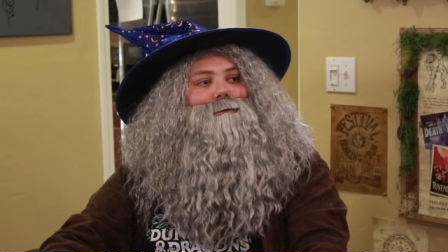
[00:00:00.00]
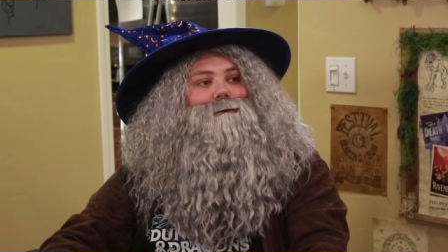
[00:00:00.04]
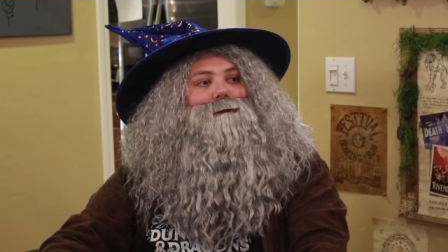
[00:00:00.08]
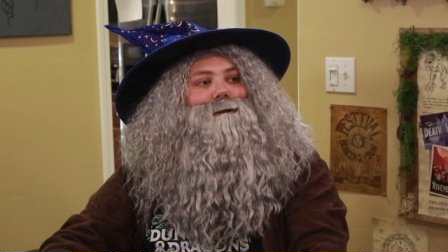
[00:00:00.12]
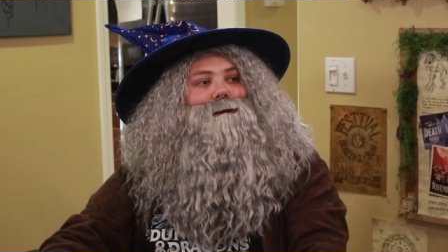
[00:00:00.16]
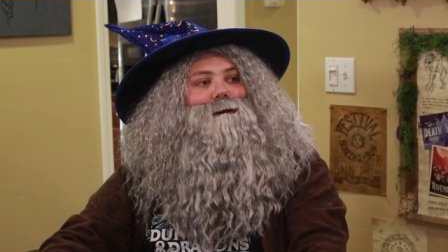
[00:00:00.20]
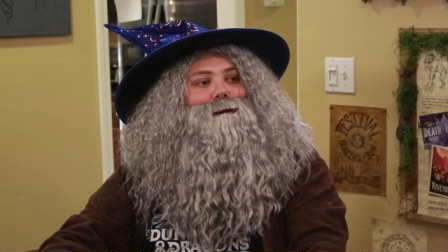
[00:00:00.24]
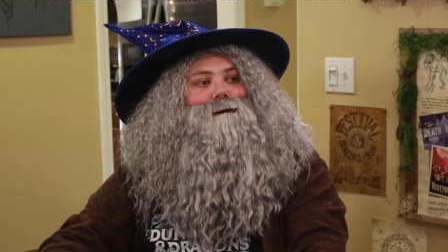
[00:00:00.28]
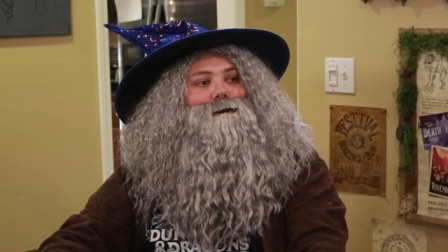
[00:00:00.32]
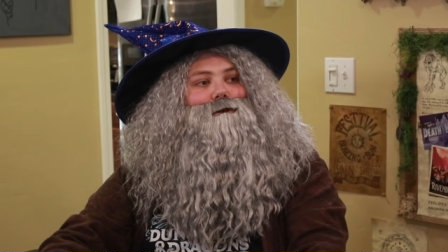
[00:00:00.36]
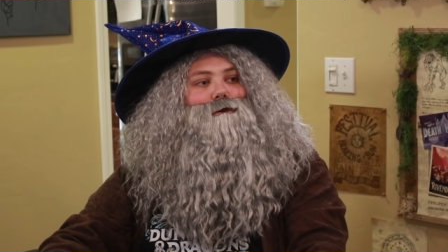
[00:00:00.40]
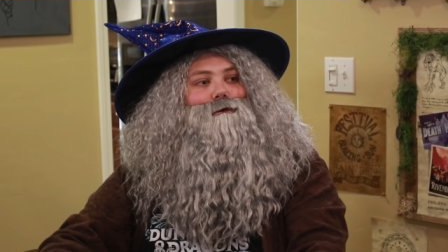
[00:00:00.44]

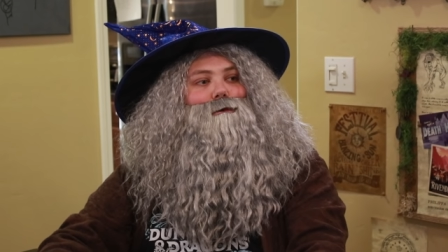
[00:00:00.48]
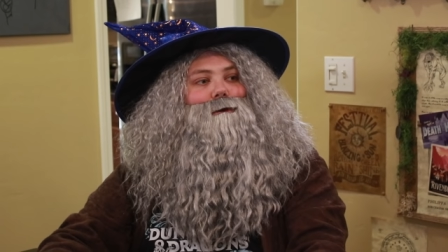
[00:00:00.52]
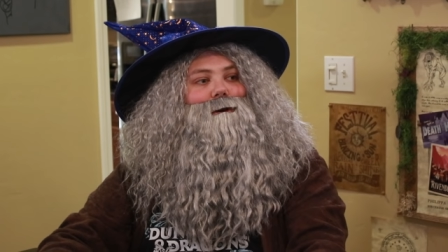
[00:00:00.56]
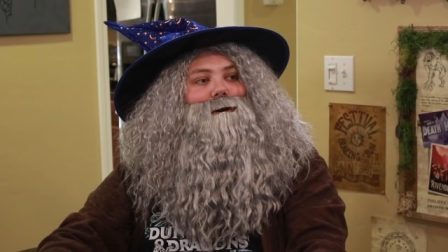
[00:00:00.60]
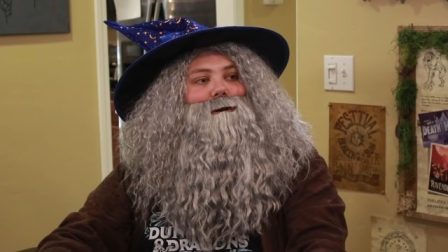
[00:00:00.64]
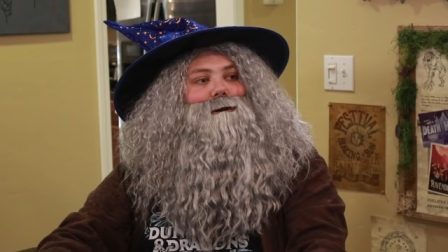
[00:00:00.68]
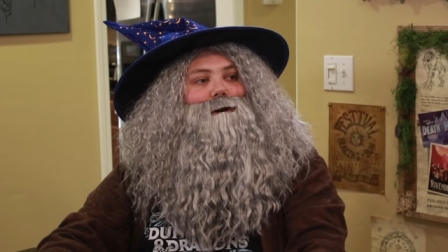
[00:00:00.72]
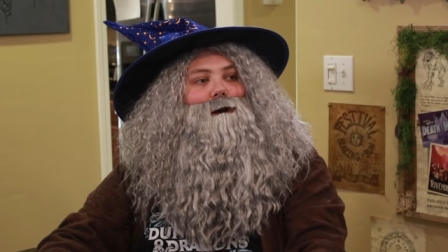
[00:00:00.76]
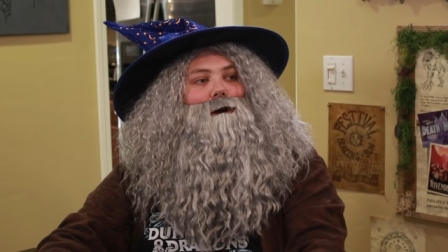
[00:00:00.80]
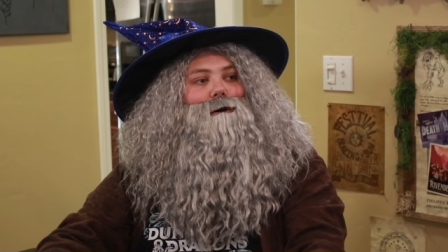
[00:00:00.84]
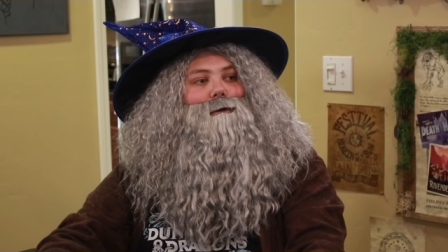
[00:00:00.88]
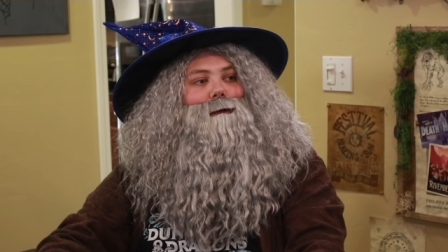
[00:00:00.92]
See, you
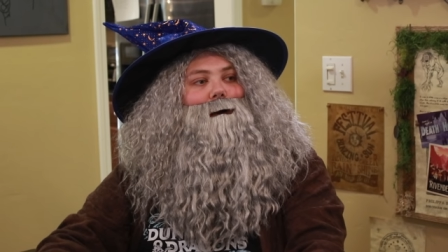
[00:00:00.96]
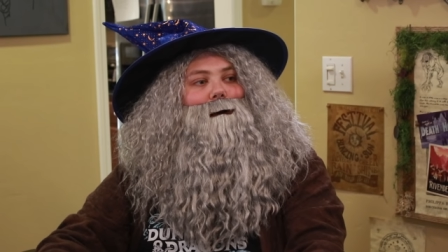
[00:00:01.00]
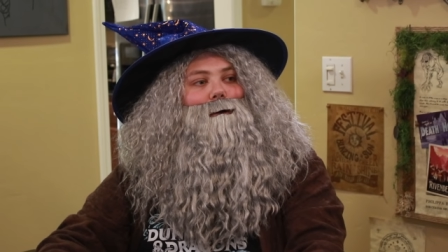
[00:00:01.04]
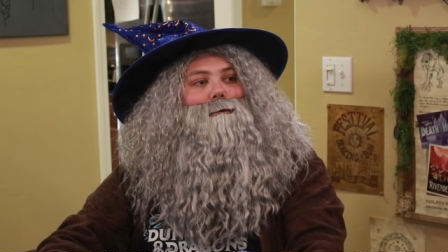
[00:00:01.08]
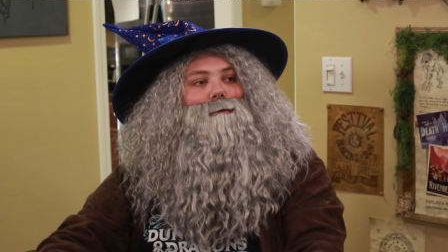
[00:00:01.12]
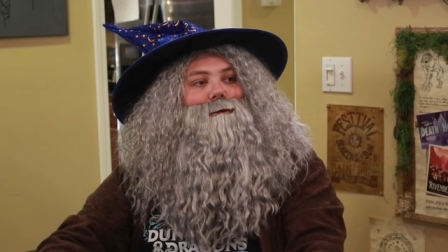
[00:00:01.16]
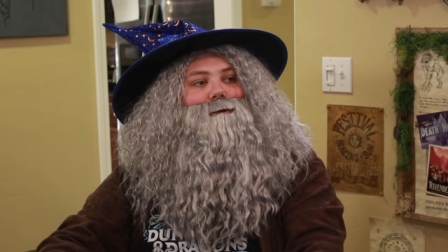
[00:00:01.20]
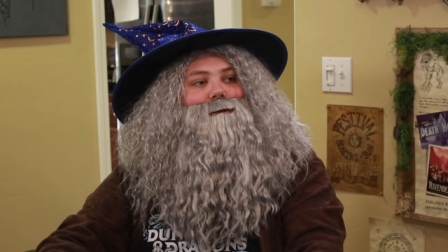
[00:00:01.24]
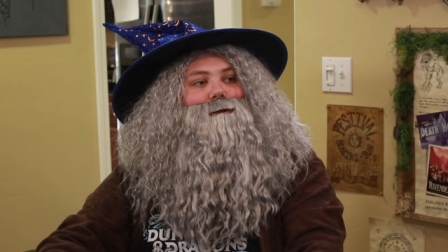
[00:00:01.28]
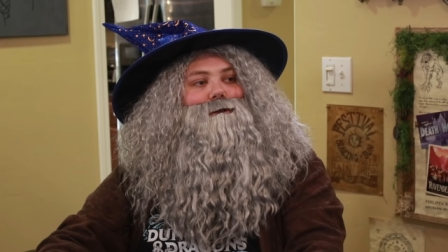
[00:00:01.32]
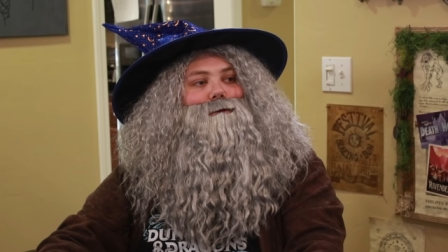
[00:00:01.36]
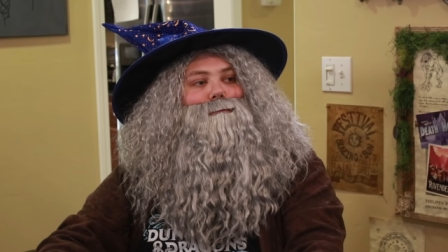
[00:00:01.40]
wouldn't know that
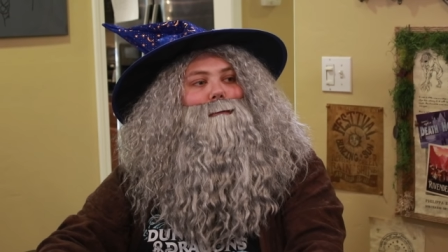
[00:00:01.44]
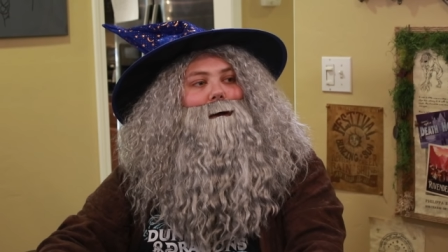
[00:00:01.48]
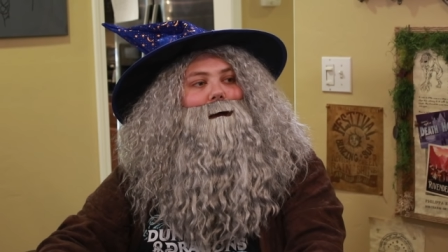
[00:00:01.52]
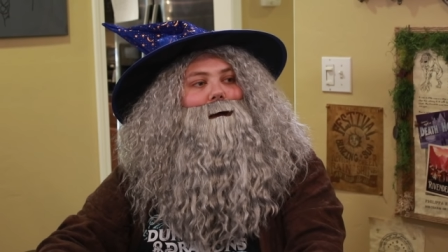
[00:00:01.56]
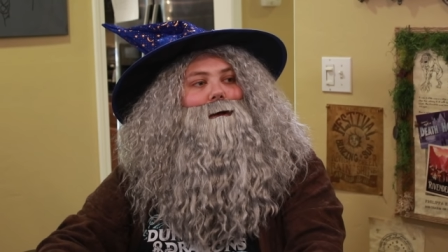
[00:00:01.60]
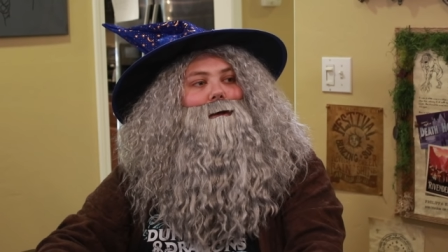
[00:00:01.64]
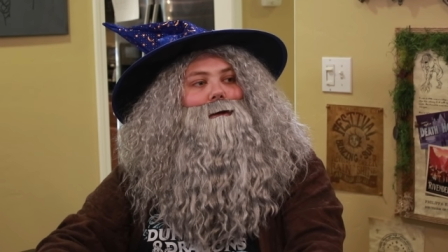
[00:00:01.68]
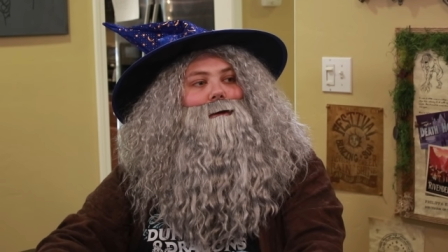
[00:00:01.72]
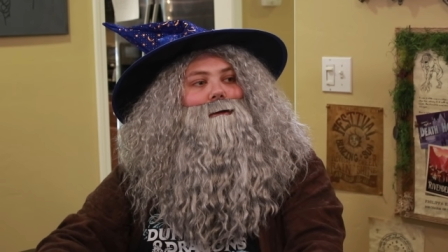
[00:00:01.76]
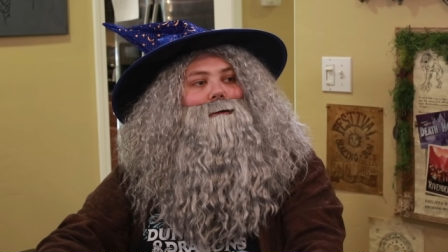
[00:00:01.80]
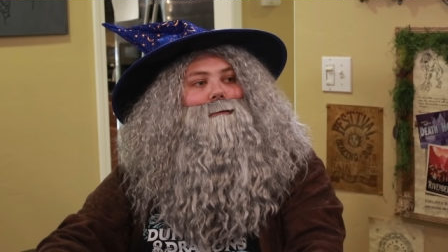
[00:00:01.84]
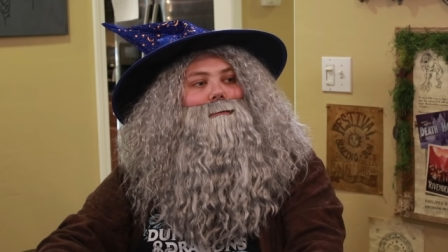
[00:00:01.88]
was a
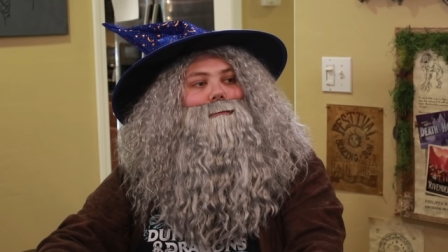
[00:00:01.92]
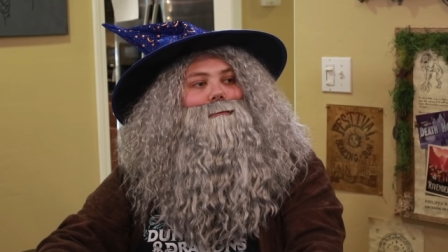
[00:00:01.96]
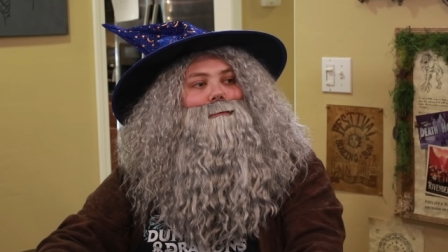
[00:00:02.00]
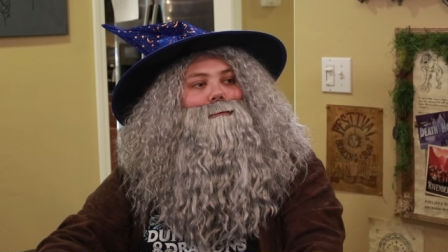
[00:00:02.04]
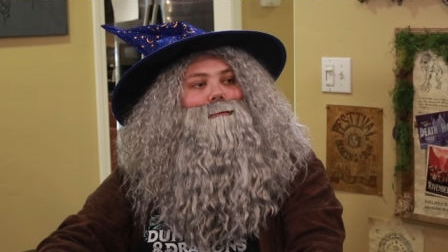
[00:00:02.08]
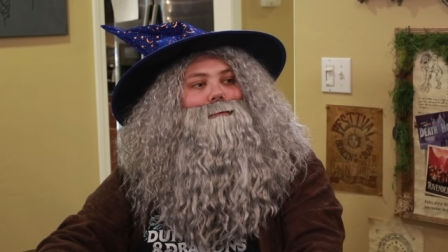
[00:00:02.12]
spell.